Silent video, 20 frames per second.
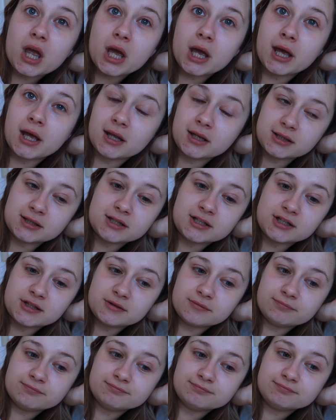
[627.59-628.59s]
And
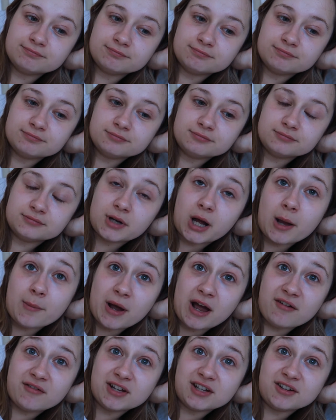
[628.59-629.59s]
I'm
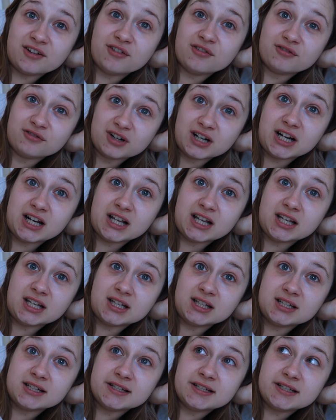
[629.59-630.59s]
having a
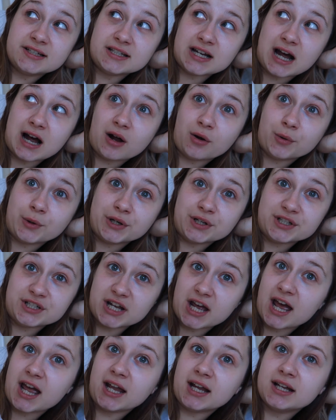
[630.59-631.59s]
really down
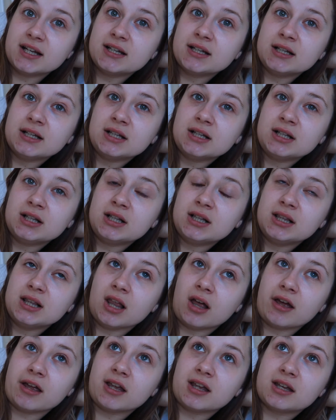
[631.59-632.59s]
day.
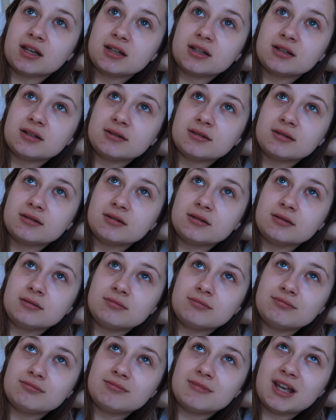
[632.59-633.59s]
Like,
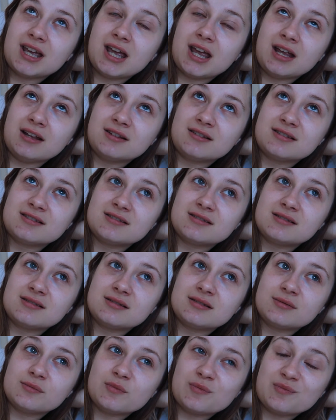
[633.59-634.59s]
it's
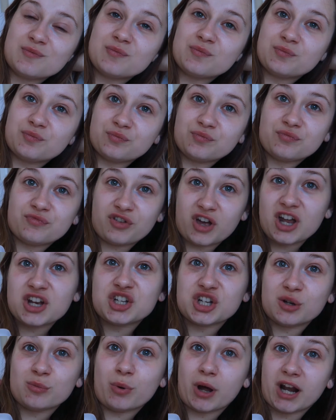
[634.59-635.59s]

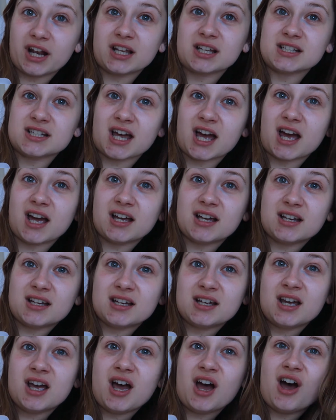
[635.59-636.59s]
verging panic
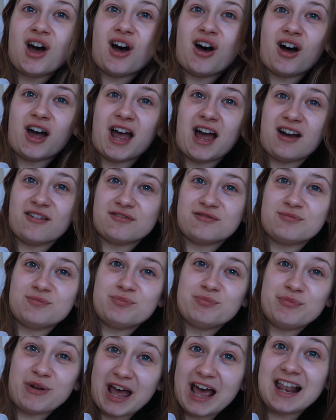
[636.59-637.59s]
attack. I have
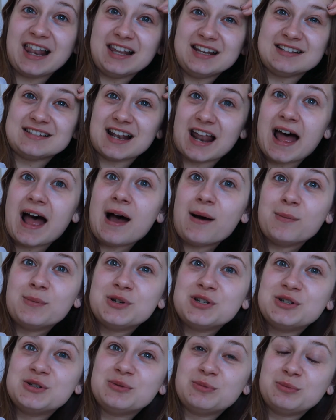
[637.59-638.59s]
barely
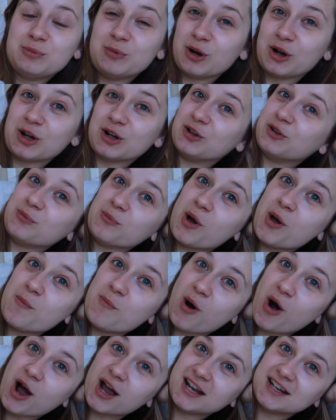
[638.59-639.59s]
slept because my
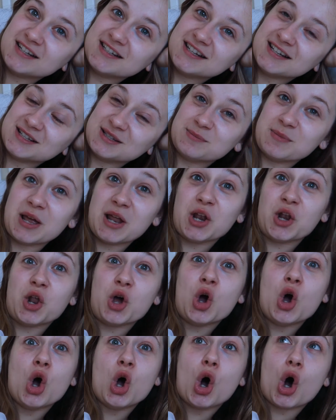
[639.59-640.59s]
mind has
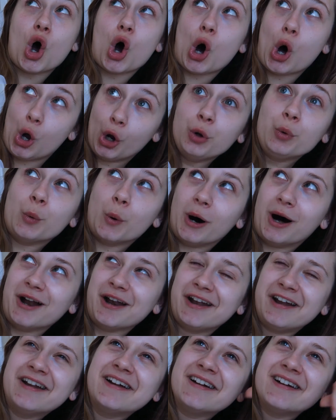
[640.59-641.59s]
been on
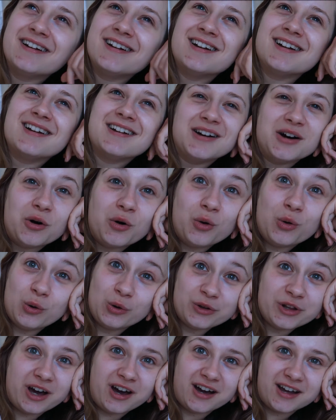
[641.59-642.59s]
one
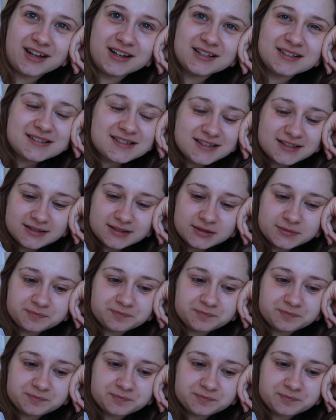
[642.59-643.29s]
all night,